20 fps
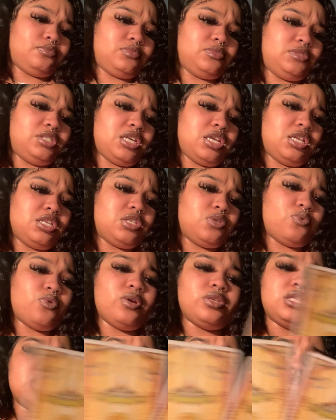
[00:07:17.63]
Ten of
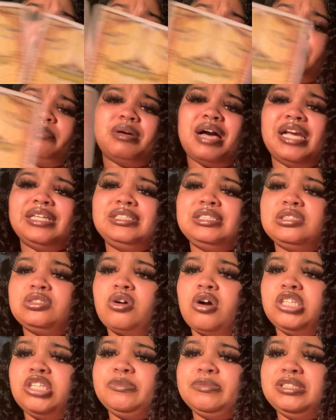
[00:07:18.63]
Swords in the in the Pisces
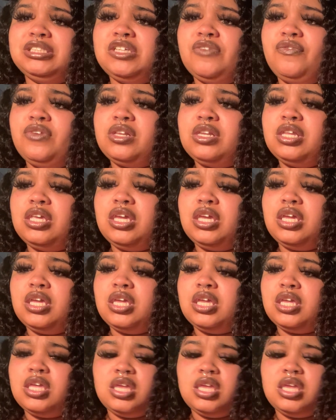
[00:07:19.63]
card specifically.